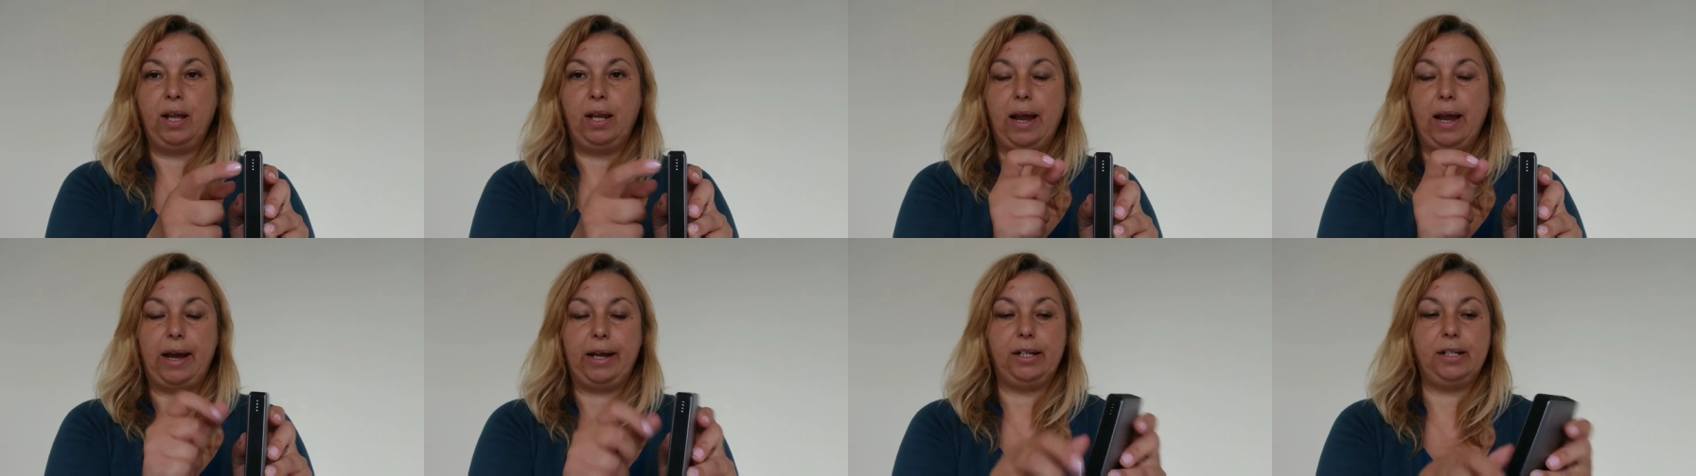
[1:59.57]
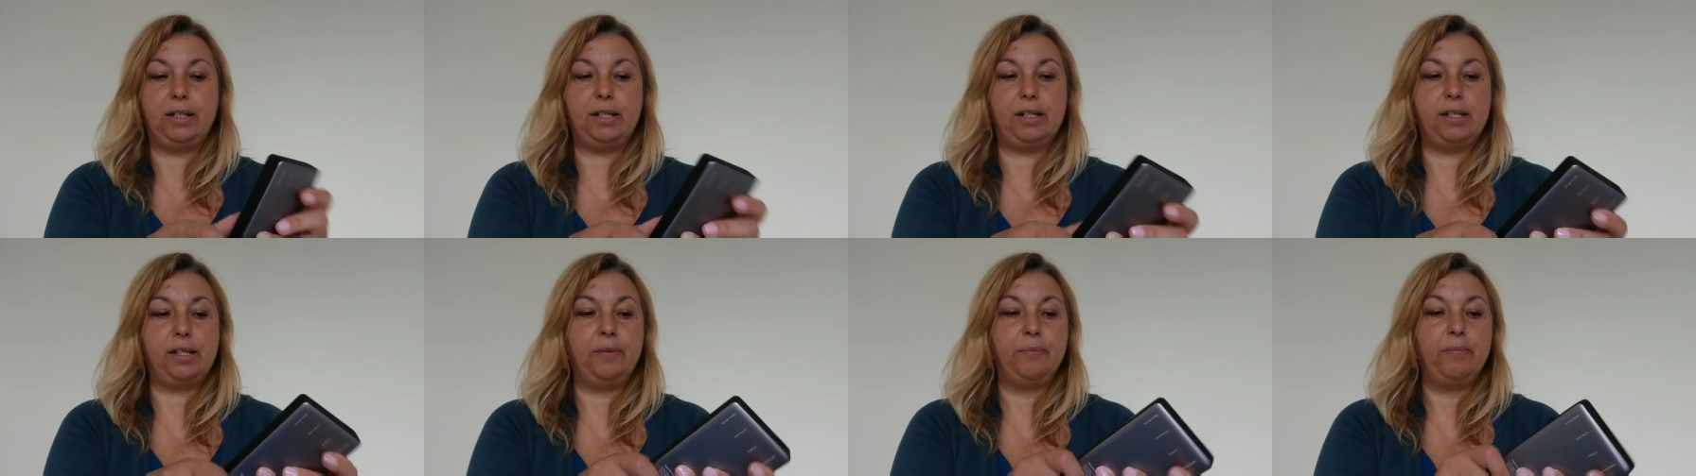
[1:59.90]

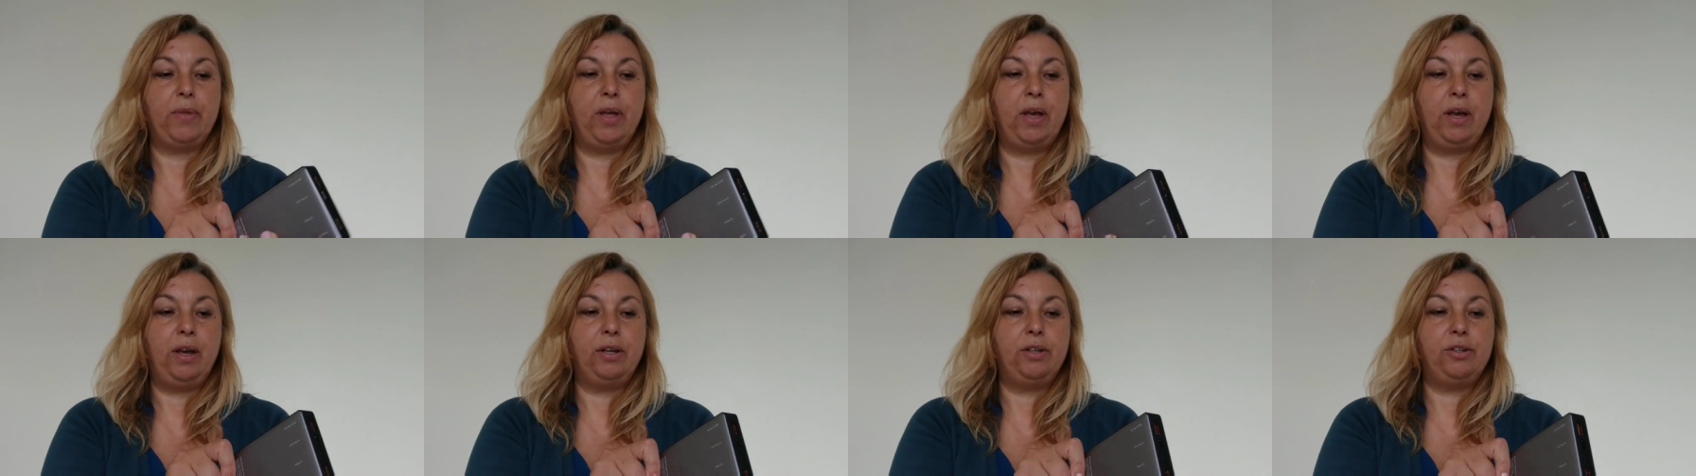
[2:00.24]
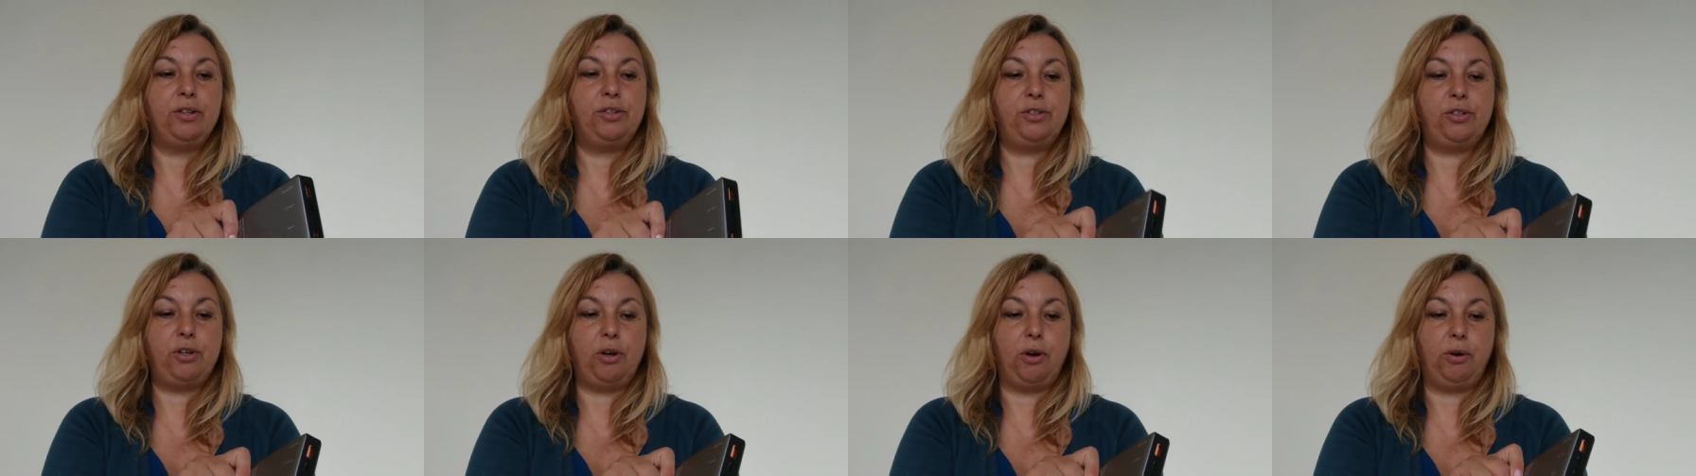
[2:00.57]
lights
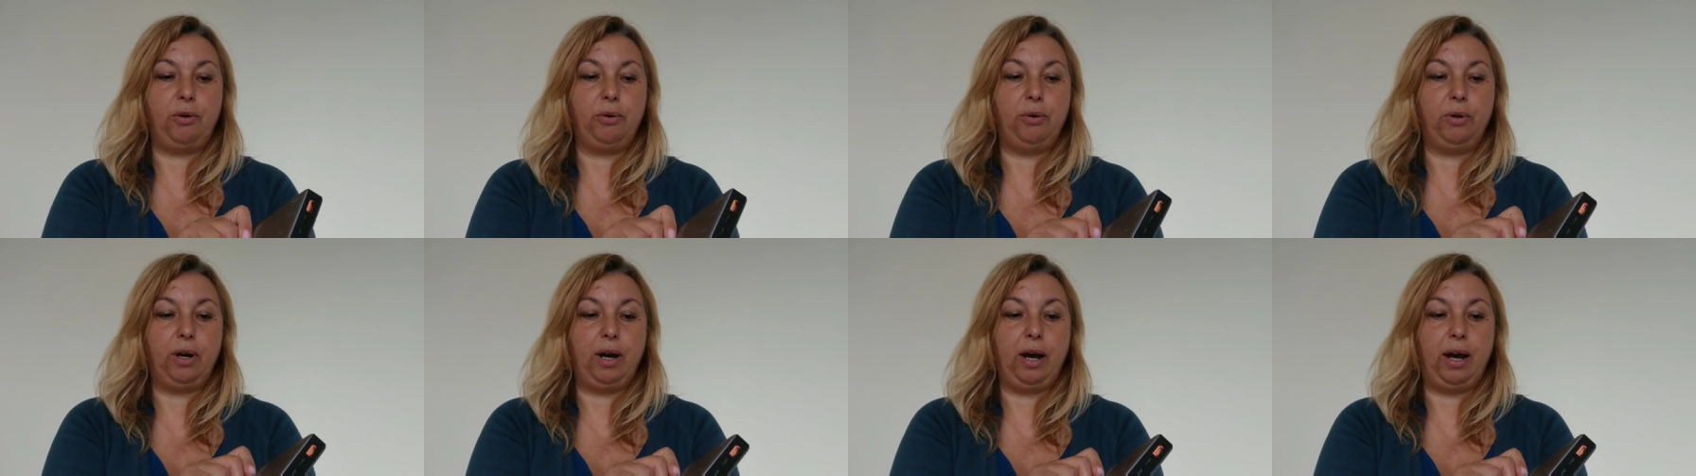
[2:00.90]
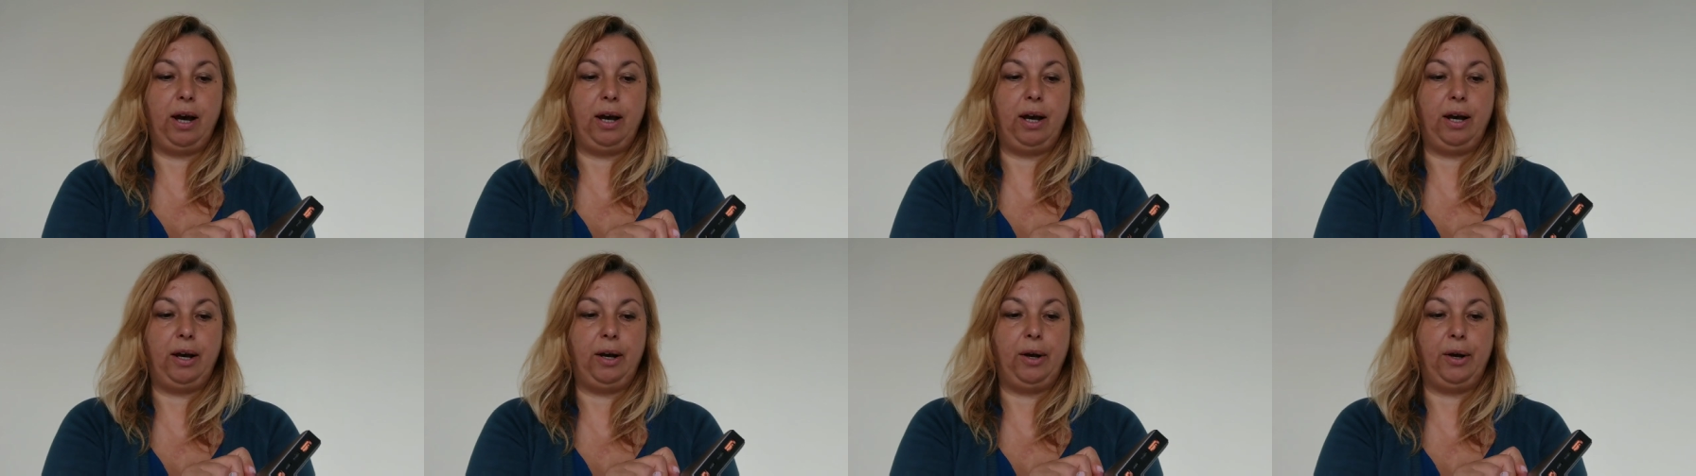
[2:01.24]
so
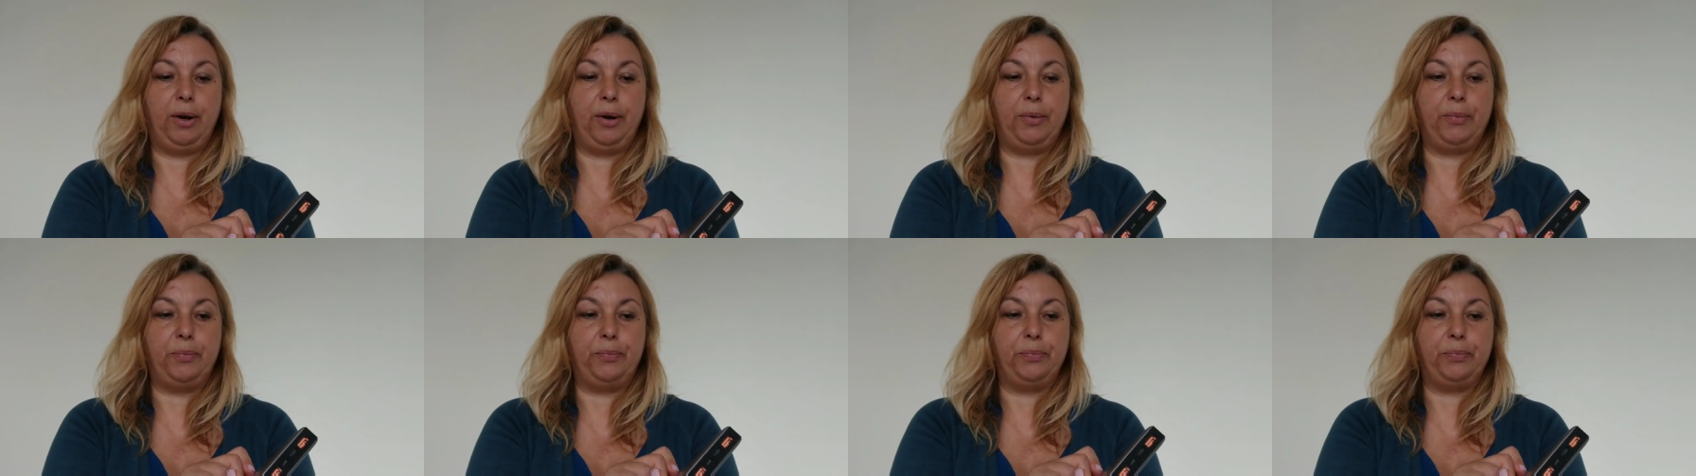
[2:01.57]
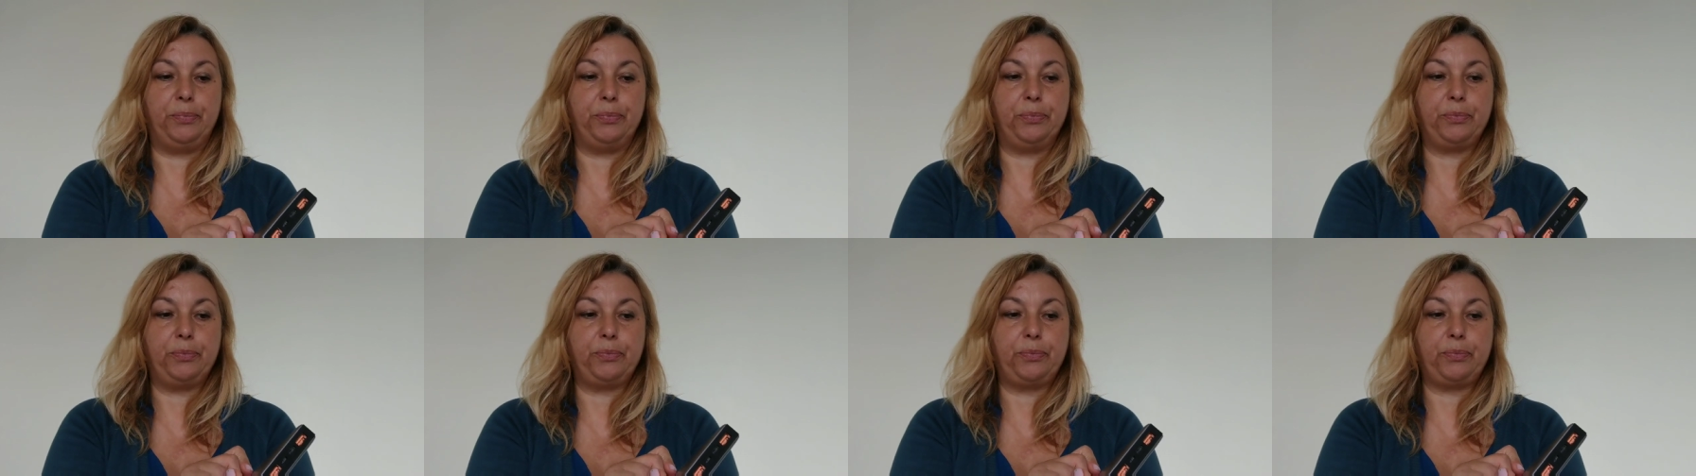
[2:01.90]

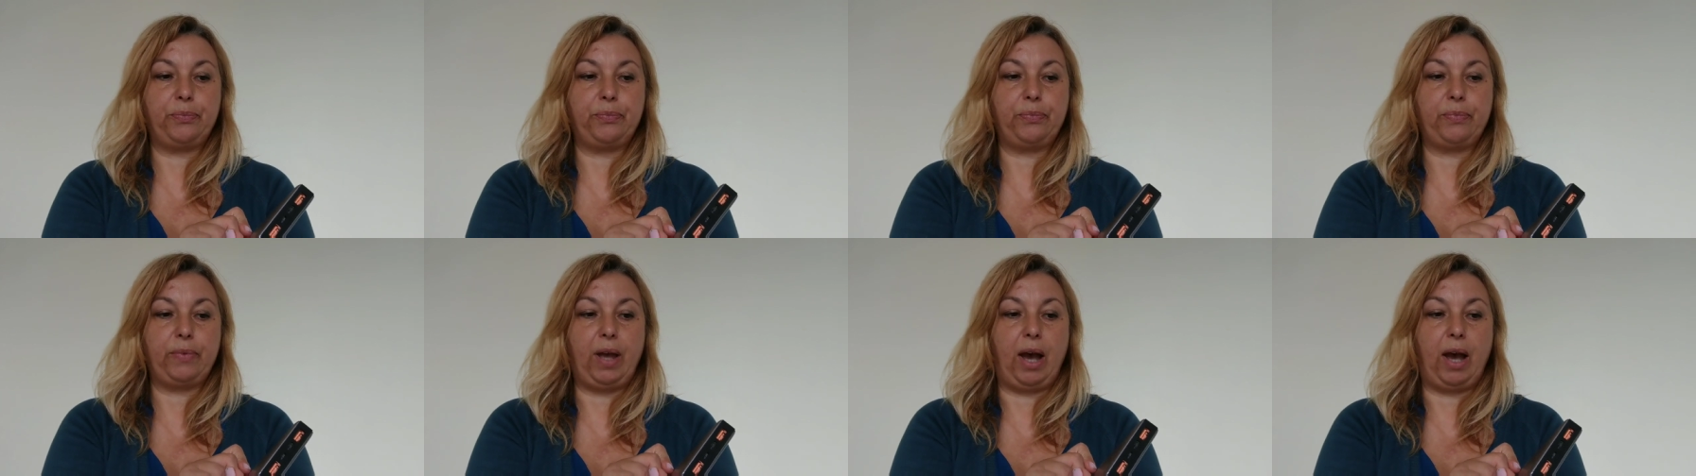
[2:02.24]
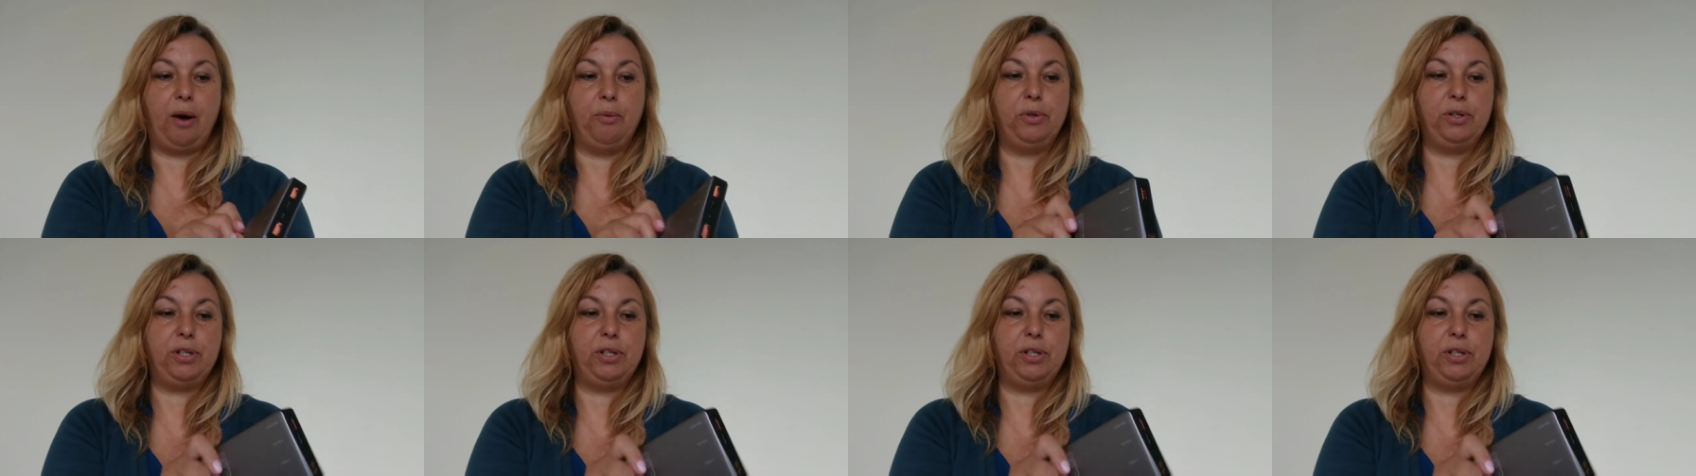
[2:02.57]
um, I